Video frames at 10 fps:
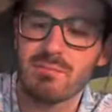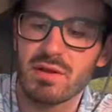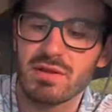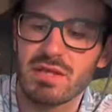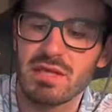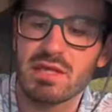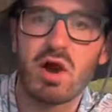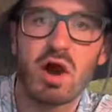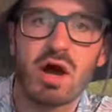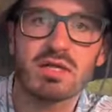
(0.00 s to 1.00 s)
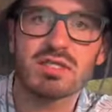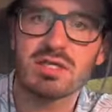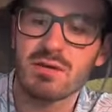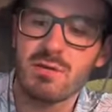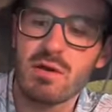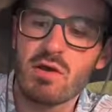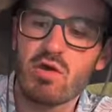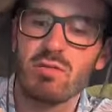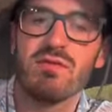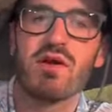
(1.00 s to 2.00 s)
but the cost
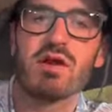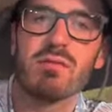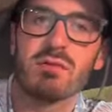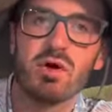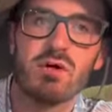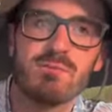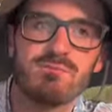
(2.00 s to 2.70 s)
will be very minimal